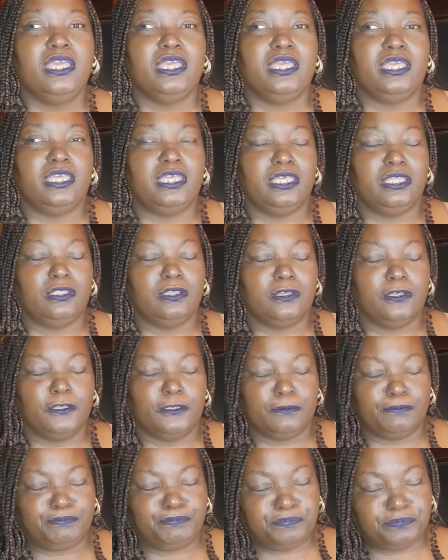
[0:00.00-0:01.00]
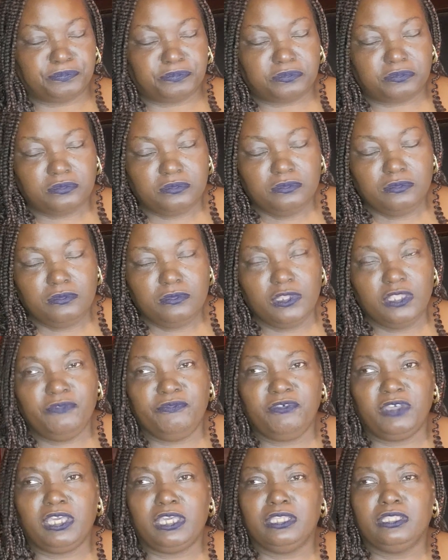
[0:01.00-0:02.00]
And
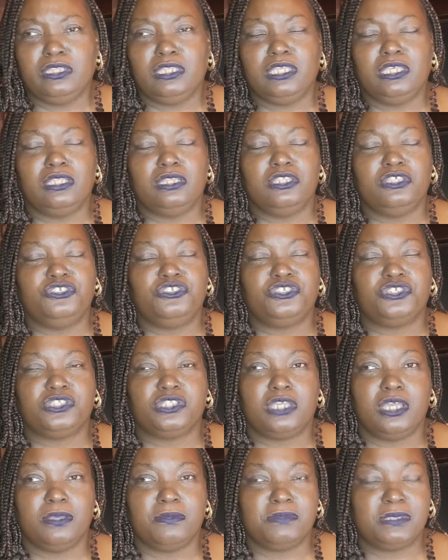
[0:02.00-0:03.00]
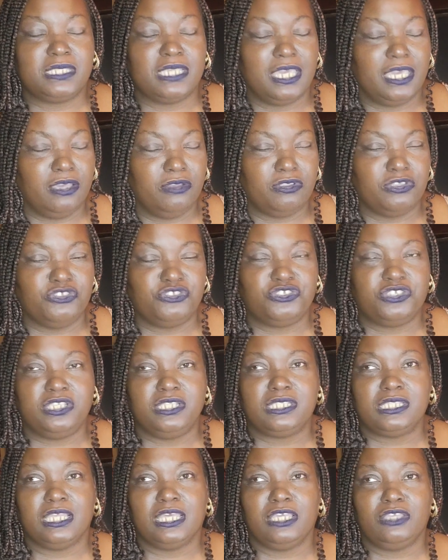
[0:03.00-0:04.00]
finally, Alicia's comes down and
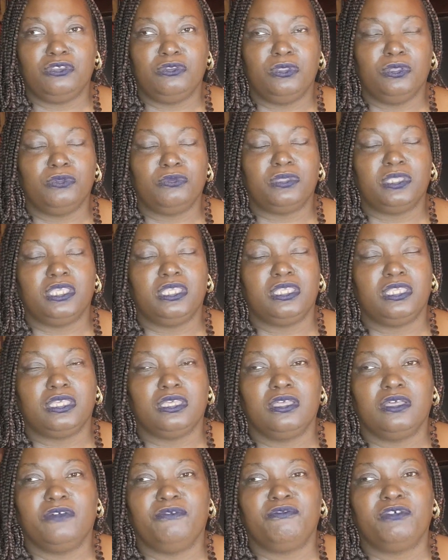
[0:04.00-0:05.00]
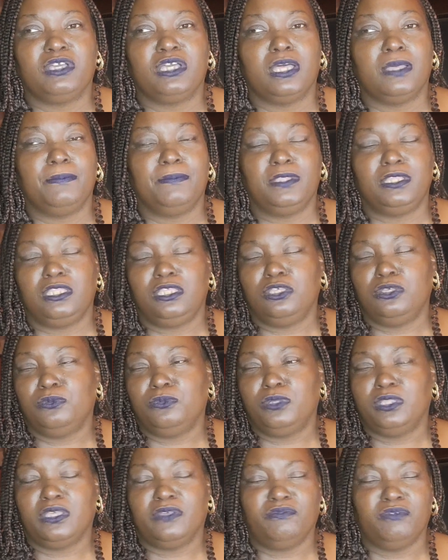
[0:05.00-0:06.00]
she's like, you know, thanking her for coming here,
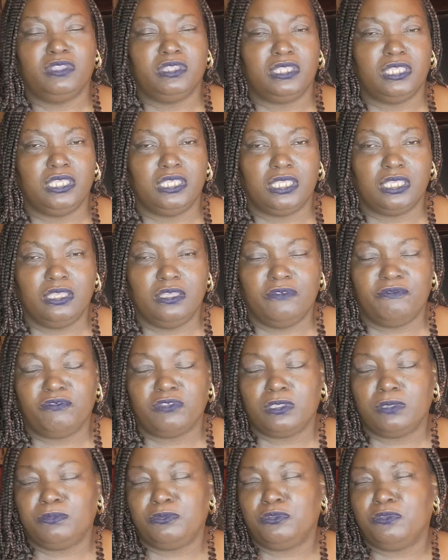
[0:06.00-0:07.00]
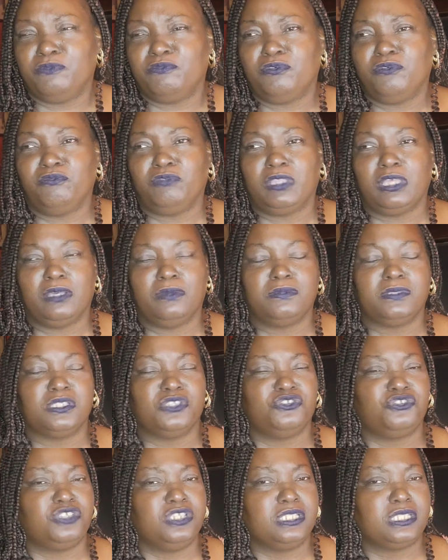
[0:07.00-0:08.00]
whatever, and thanking her for the beautiful
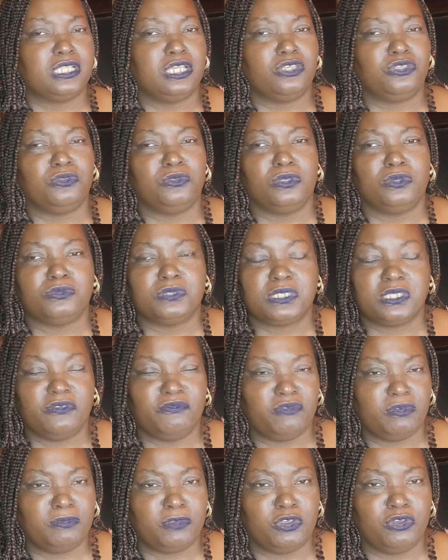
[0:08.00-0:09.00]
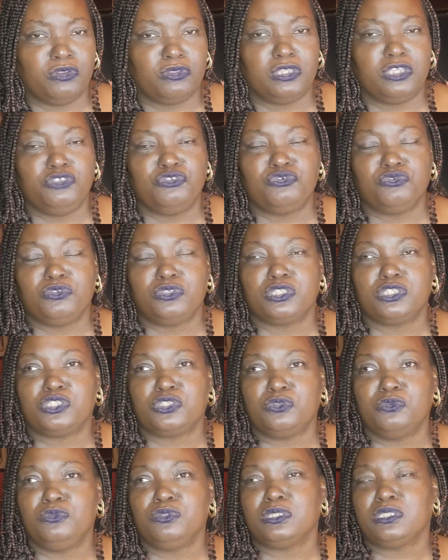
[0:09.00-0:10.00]
flowers. And she's like, you know, Tiff, I'm going to need you to
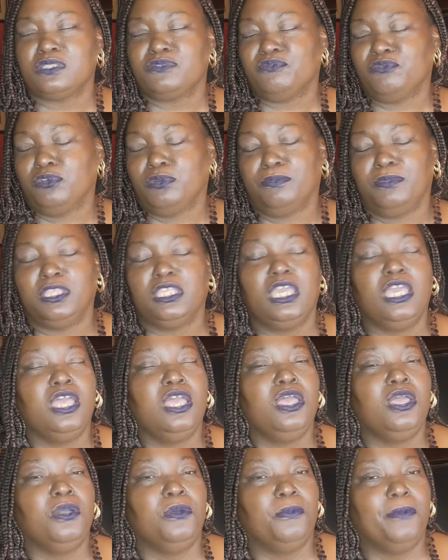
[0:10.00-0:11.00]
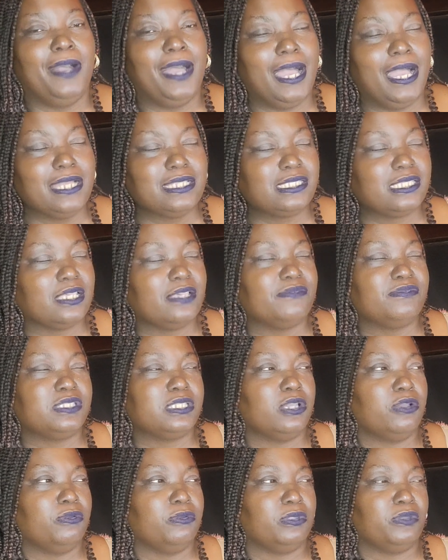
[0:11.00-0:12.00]
excuse us for a minute. Well,
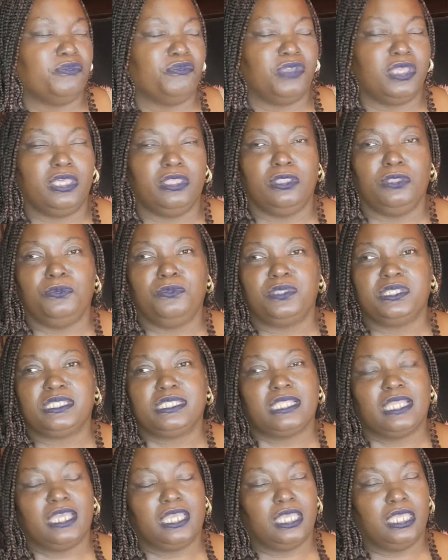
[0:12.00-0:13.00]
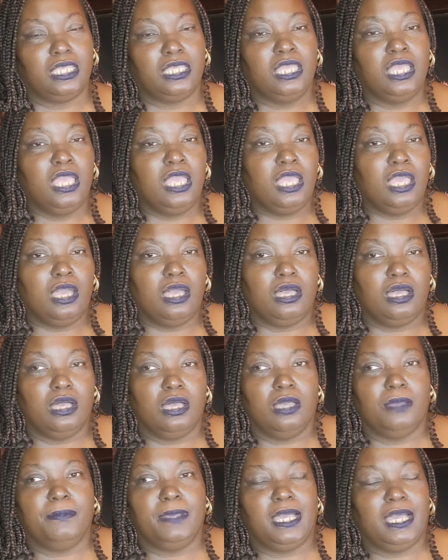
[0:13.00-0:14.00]
Tiff turned around and was like,
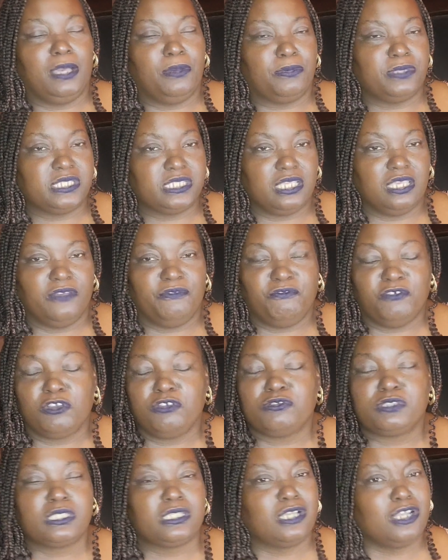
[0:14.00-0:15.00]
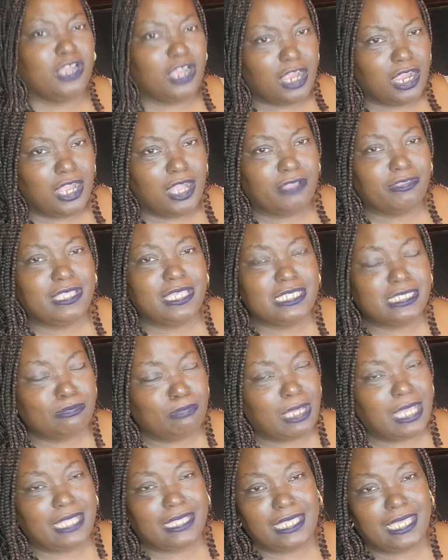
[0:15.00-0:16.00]
I was here first. Girl, this is
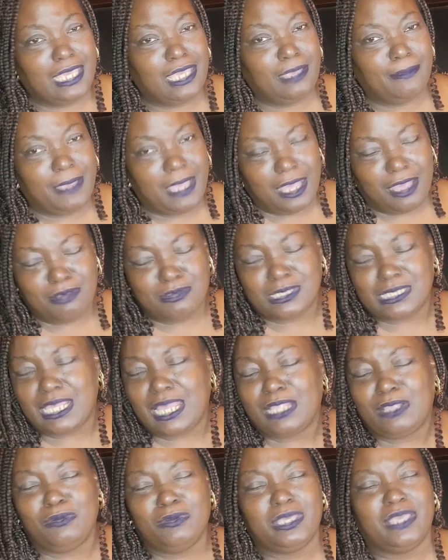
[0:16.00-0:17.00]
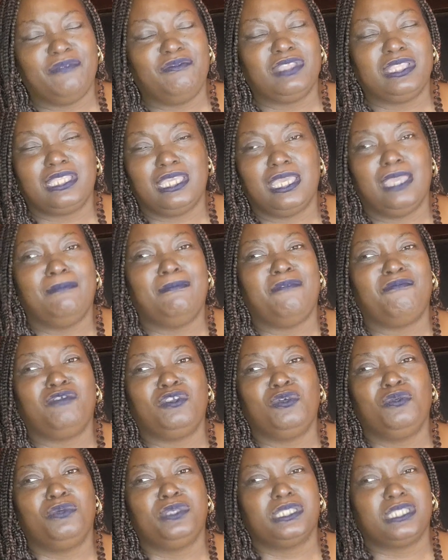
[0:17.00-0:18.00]
my damn house. I don't give a damn if
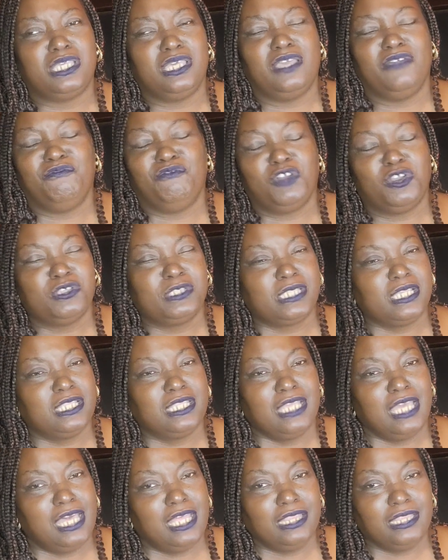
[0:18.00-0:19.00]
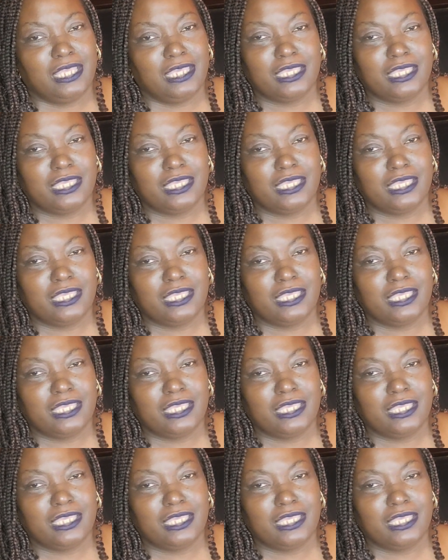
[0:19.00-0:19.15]
you was here first or not.